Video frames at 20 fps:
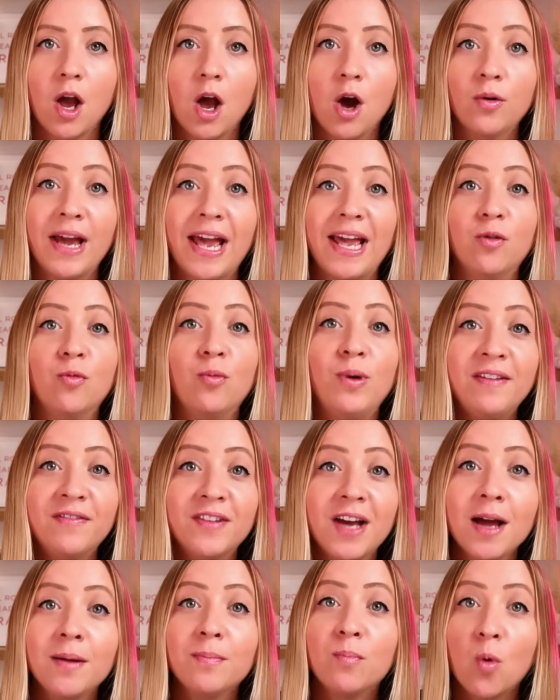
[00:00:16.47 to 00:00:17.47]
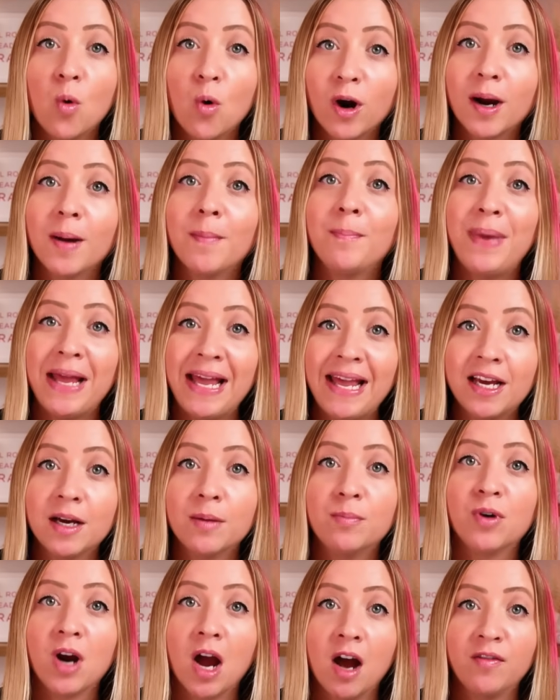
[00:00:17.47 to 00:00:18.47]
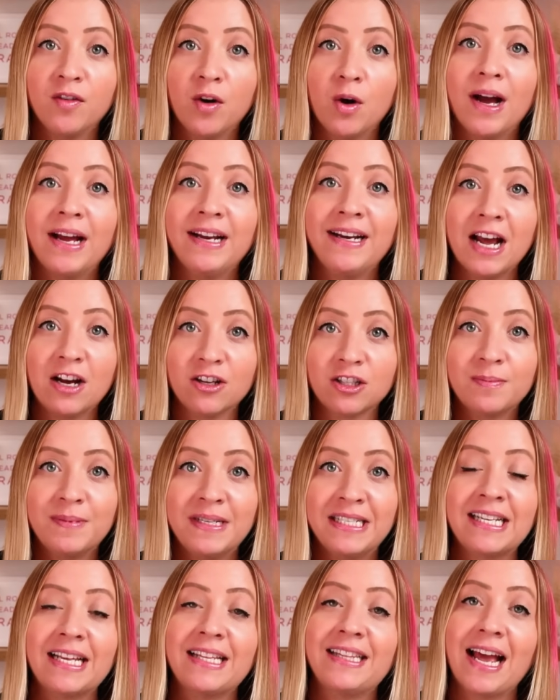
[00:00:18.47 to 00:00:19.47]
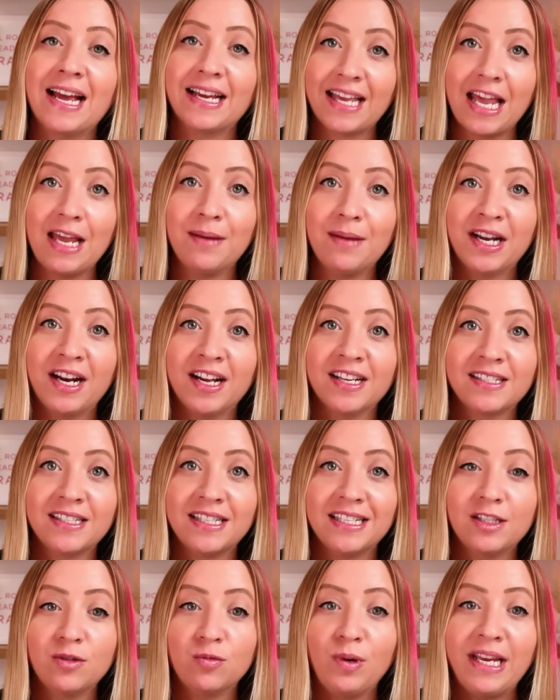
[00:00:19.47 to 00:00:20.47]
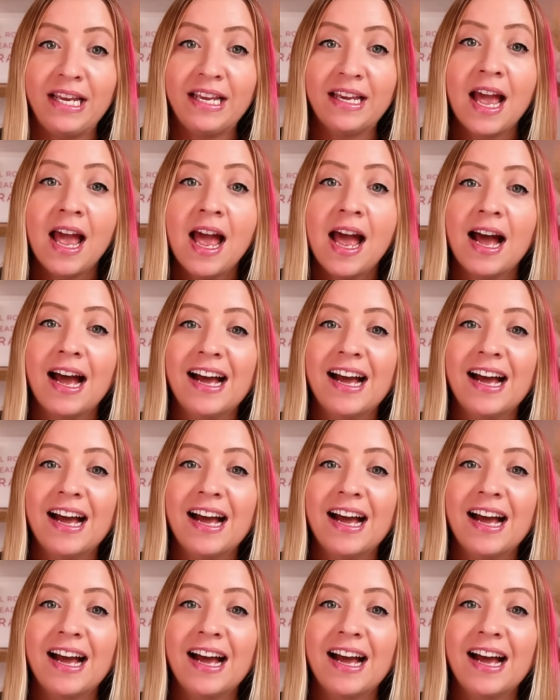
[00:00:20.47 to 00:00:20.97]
Okay, we've got more big Bravo announcements that came at us this week,